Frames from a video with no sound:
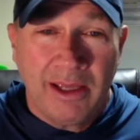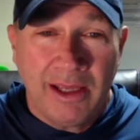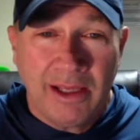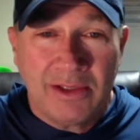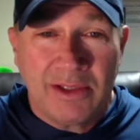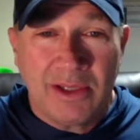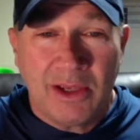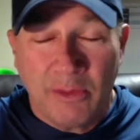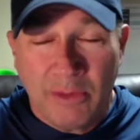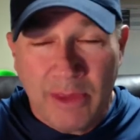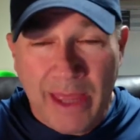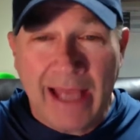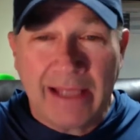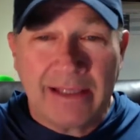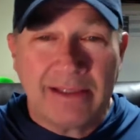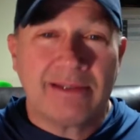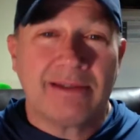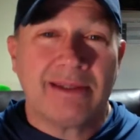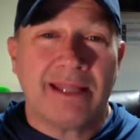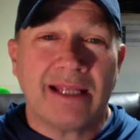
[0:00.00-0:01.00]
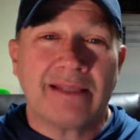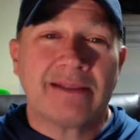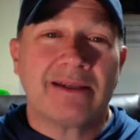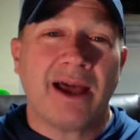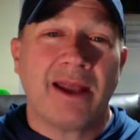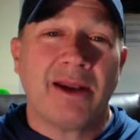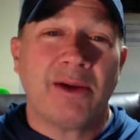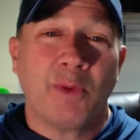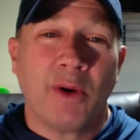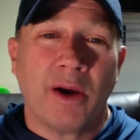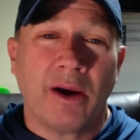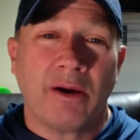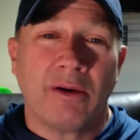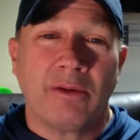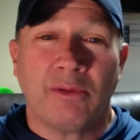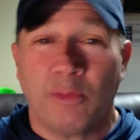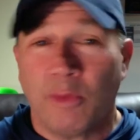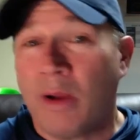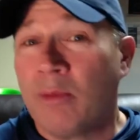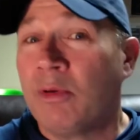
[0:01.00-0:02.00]
And so that's that's kind of where
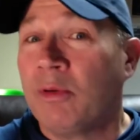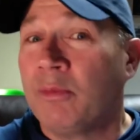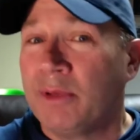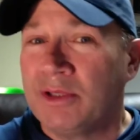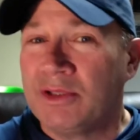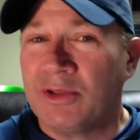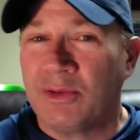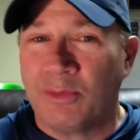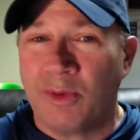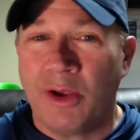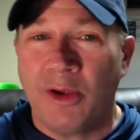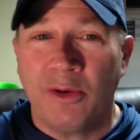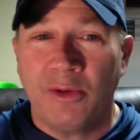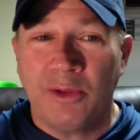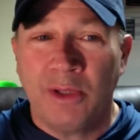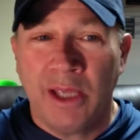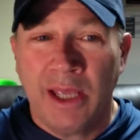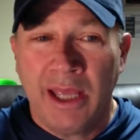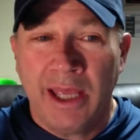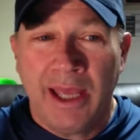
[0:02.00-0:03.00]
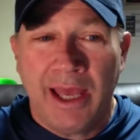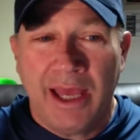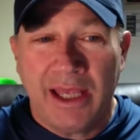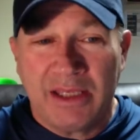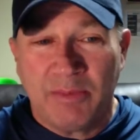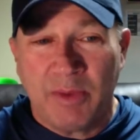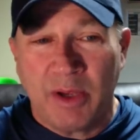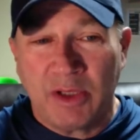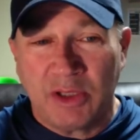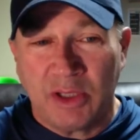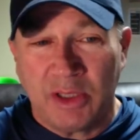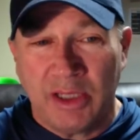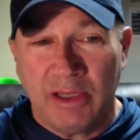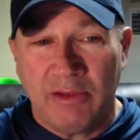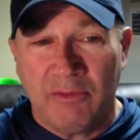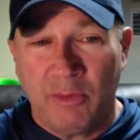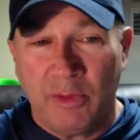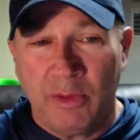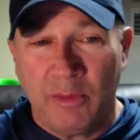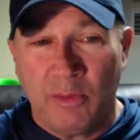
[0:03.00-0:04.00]
the rubber meets the road, especially
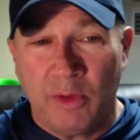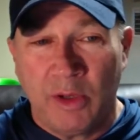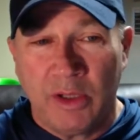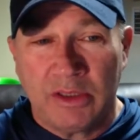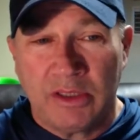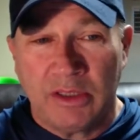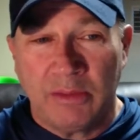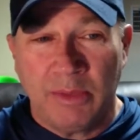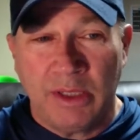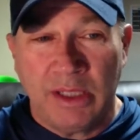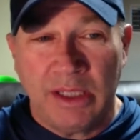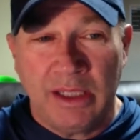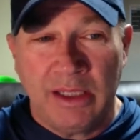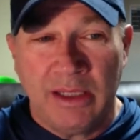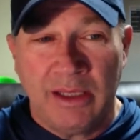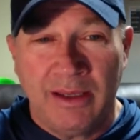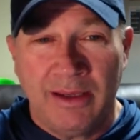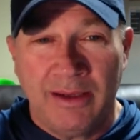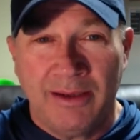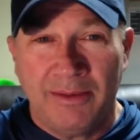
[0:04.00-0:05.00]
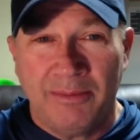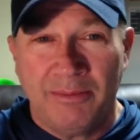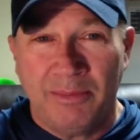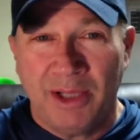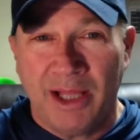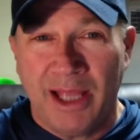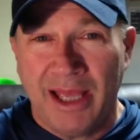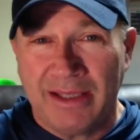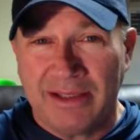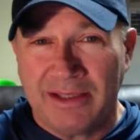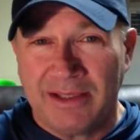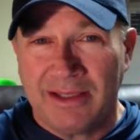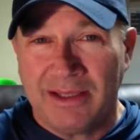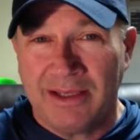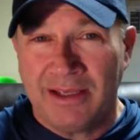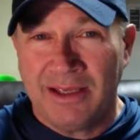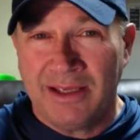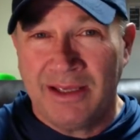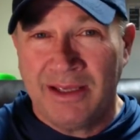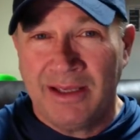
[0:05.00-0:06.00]
if we want to be blessed.